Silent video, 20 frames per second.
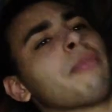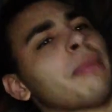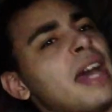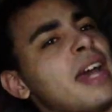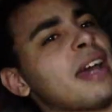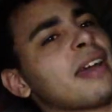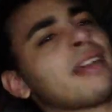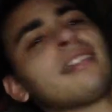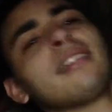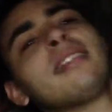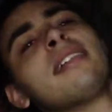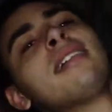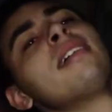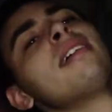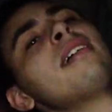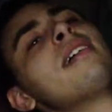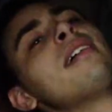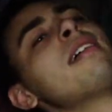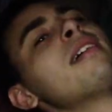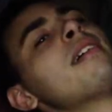back
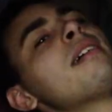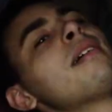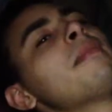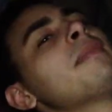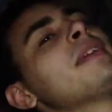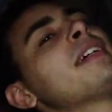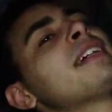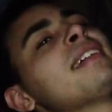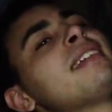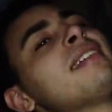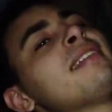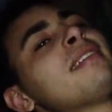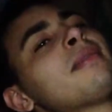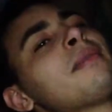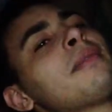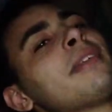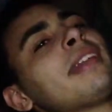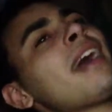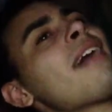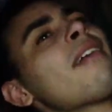because
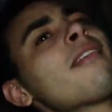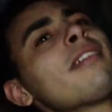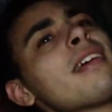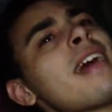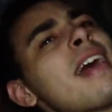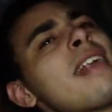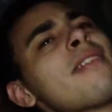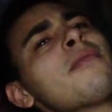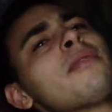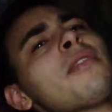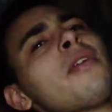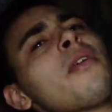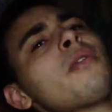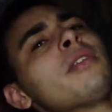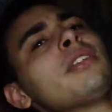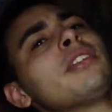without it, I don't know.